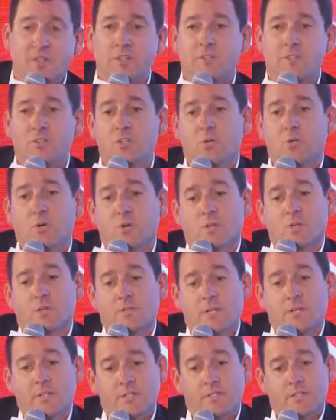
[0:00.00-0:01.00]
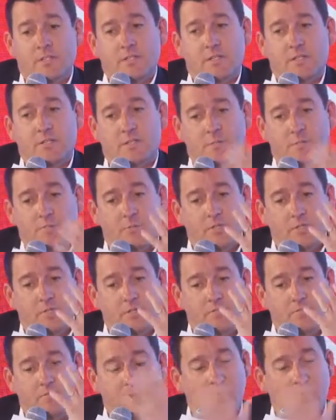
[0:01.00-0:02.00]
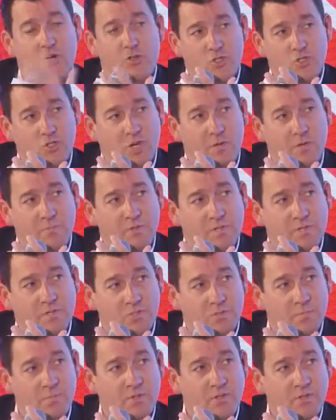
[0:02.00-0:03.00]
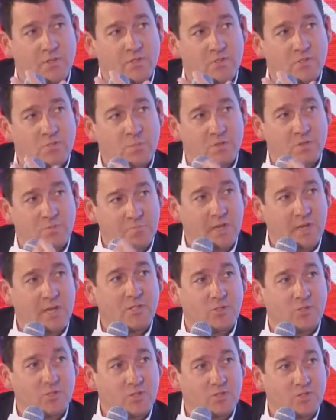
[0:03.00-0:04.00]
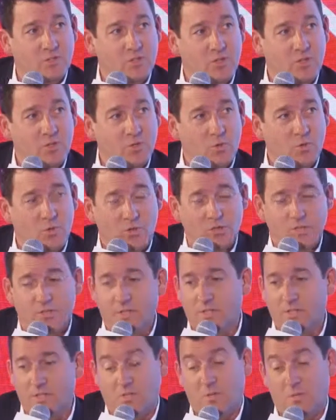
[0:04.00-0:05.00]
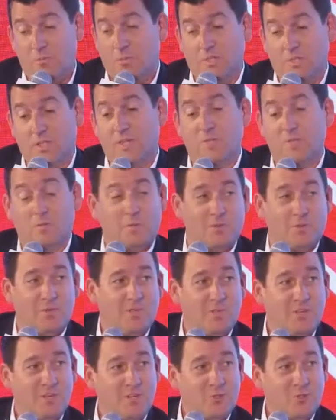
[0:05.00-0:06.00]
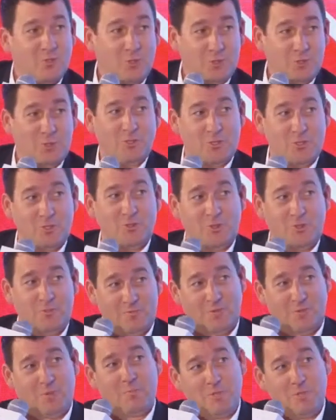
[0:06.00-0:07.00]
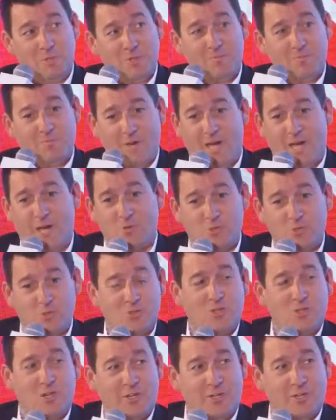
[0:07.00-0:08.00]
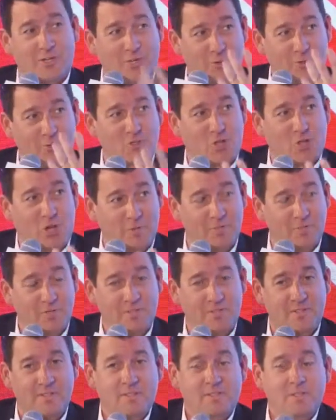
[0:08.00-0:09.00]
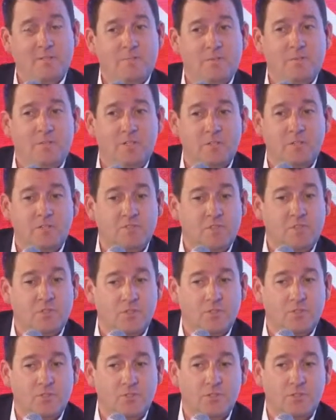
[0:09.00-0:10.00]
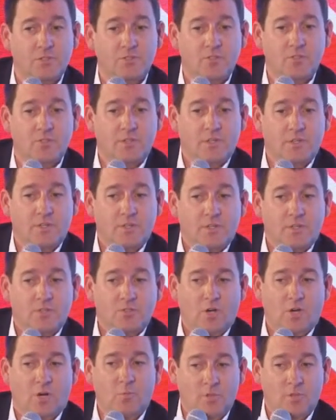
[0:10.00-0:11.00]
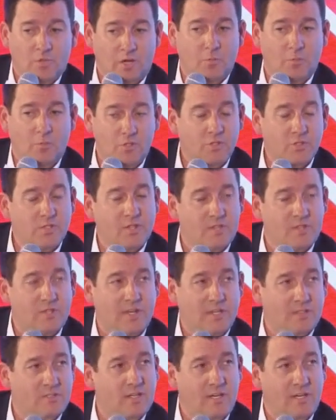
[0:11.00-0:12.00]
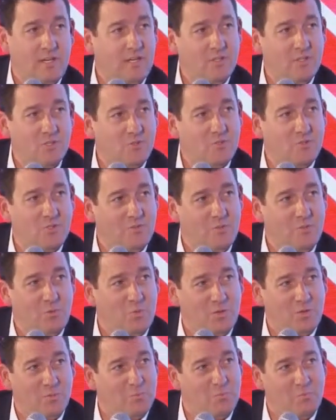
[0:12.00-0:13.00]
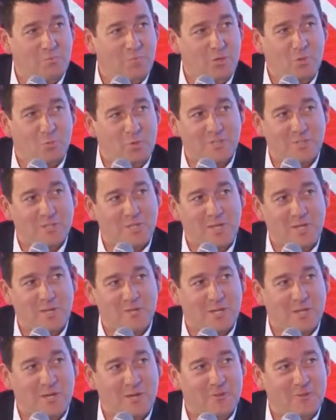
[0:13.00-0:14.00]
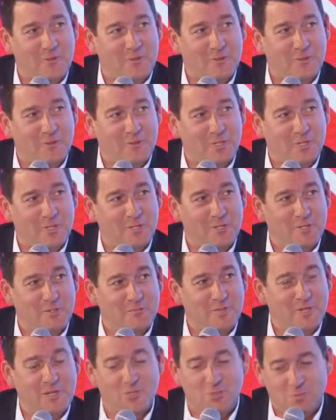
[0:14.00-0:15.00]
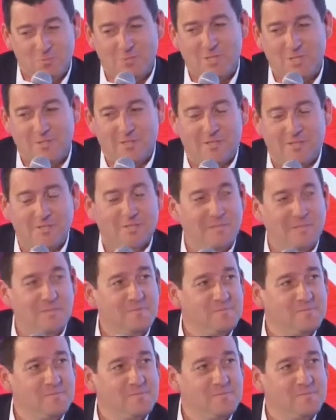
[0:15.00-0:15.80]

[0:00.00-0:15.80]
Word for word: New York, and they did a complete VR shopping experience with Macy's in New York, and it's unbelievable. So you could literally, from your house in China, go shopping in different countries. So I would, I would look at that day as, if you want to pick one day in the calendar to look at innovation, pick that day.